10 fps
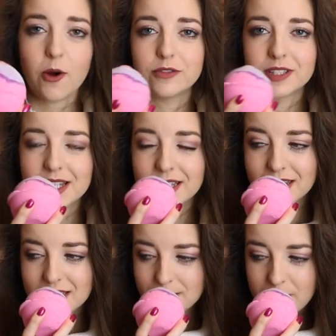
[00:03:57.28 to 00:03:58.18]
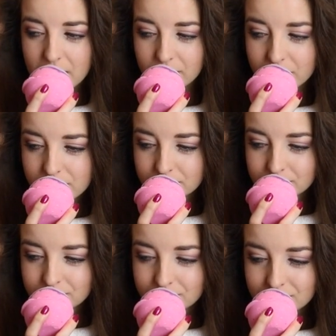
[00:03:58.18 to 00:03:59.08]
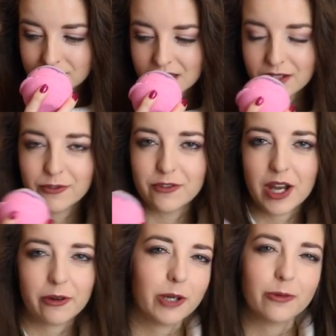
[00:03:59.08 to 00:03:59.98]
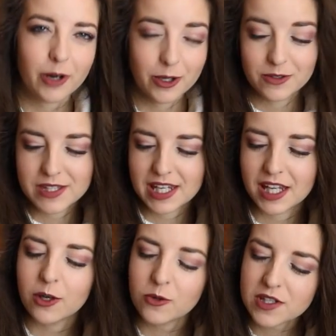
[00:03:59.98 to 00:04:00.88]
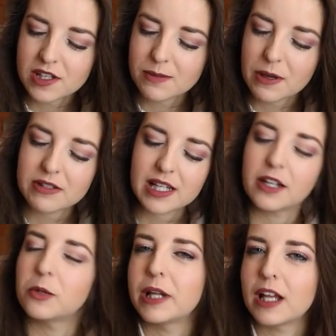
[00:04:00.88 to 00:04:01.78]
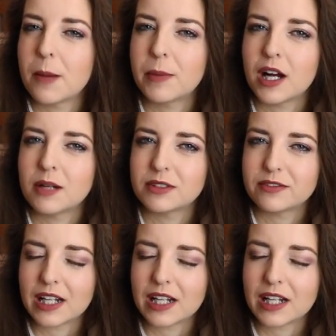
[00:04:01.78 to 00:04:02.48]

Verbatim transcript: obviously this smells very rosy. It also smells a little bit like Parma